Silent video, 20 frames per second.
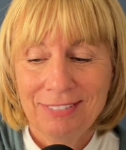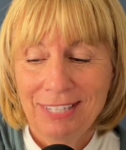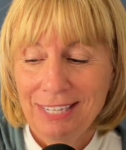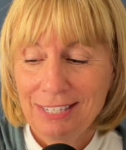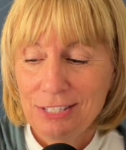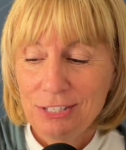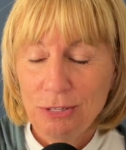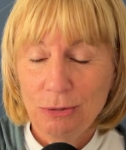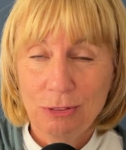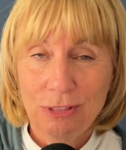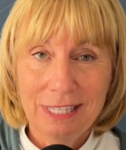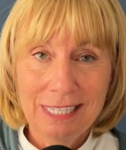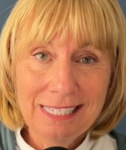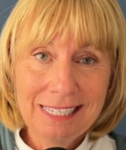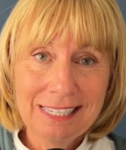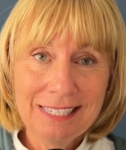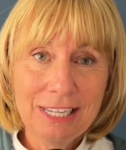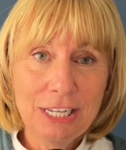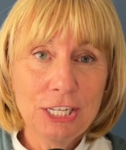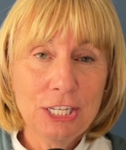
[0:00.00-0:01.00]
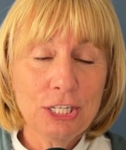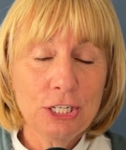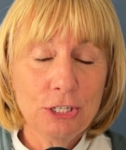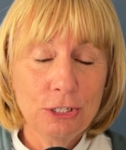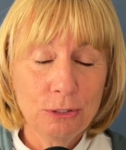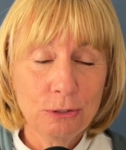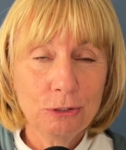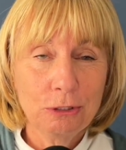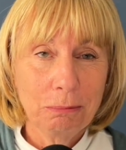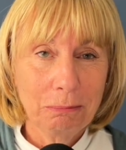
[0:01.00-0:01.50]
So this is a
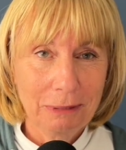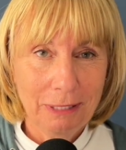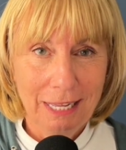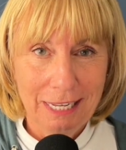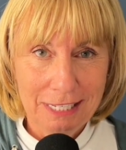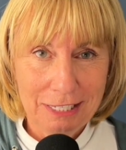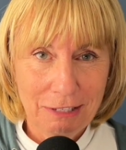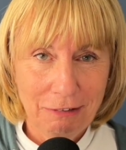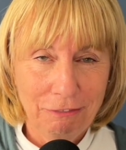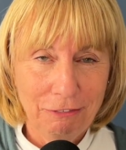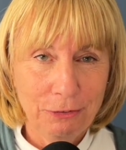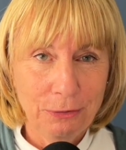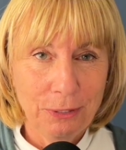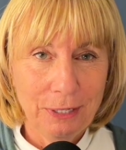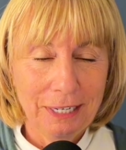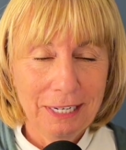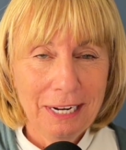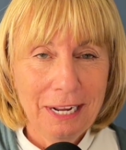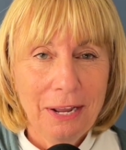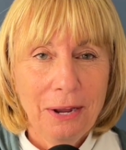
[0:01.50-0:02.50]
huge plus for